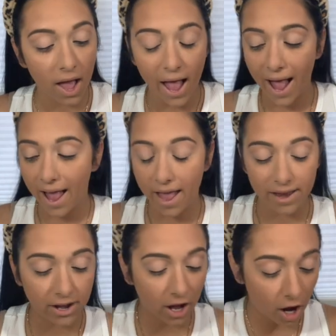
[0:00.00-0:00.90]

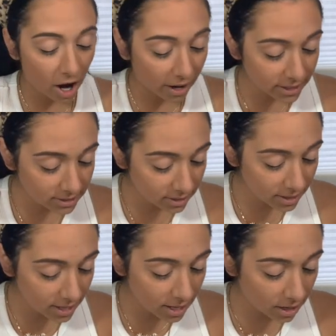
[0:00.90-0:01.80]
And
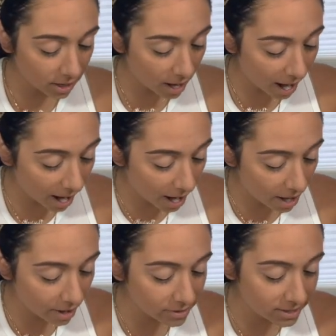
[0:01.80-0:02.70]
honestly,
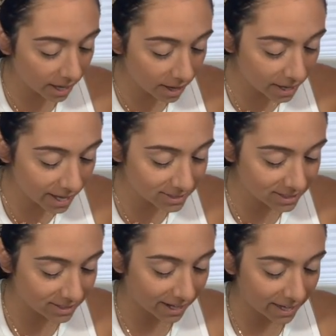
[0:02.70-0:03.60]
yeah, it's
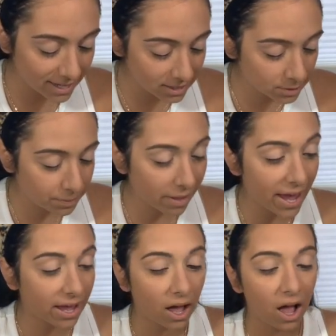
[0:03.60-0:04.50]
nice, but
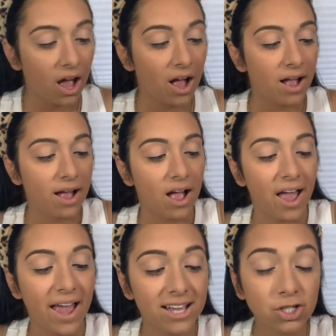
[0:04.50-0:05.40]
like,
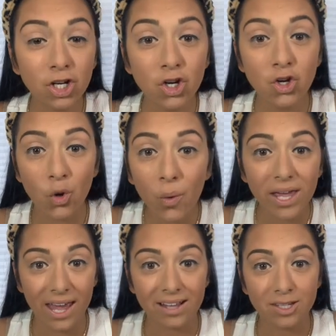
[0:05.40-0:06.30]
it's
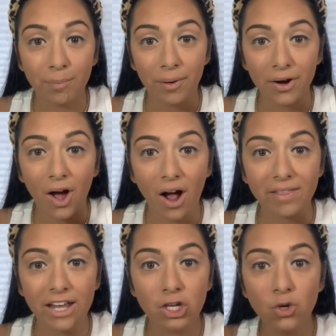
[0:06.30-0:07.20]
annoying to put on.
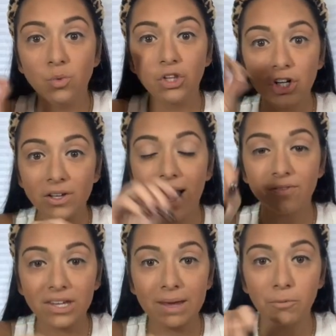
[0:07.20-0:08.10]
Like, you literally have
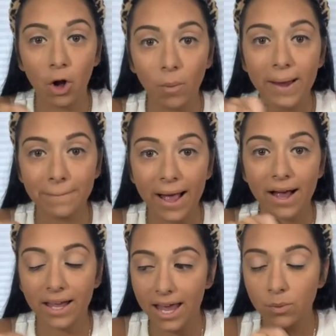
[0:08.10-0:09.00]
to keep going
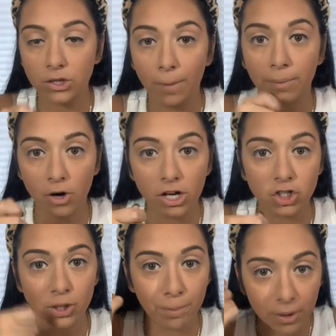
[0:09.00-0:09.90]
back in with the brush
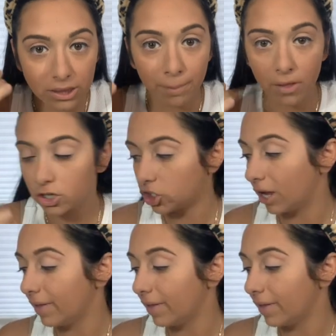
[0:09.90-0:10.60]
to put the blush on.